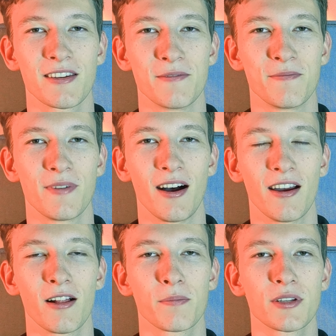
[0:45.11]
Liam.
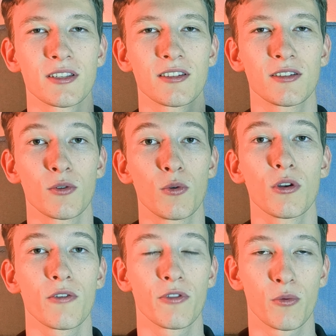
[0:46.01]
I help businesses
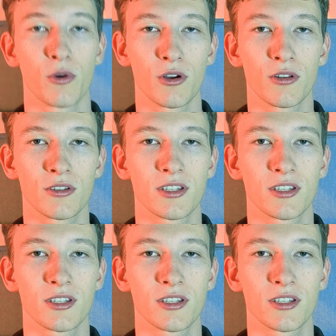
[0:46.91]
all over the world